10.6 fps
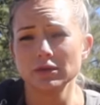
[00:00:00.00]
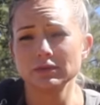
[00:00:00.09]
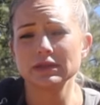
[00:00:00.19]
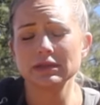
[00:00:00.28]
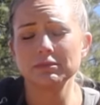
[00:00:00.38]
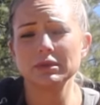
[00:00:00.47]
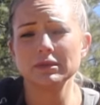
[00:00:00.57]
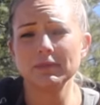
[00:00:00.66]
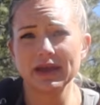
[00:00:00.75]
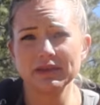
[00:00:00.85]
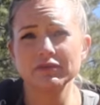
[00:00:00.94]
really be
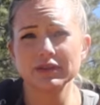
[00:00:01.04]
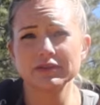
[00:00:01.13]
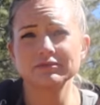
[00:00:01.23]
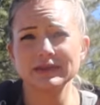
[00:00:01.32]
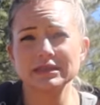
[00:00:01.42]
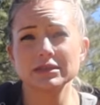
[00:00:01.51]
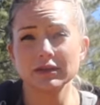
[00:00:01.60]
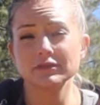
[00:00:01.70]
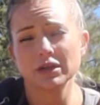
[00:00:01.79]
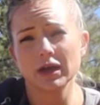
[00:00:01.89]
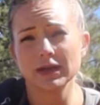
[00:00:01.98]
mindful of my
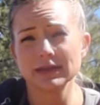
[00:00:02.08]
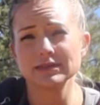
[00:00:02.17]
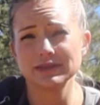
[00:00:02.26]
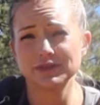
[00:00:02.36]
self-talk as I